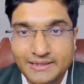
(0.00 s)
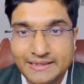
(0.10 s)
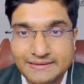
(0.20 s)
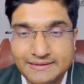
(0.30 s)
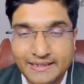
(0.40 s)

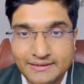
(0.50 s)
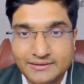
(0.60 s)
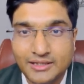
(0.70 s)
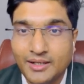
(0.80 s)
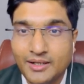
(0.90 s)
This
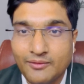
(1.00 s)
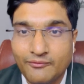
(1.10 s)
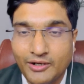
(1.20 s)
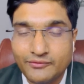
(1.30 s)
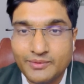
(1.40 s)
is
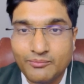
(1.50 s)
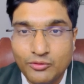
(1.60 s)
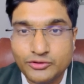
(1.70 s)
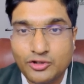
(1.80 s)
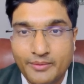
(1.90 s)
one of the
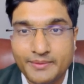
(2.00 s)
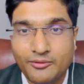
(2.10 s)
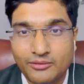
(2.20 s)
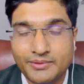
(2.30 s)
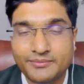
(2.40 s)
most common
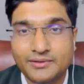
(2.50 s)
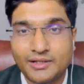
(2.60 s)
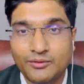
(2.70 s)
problems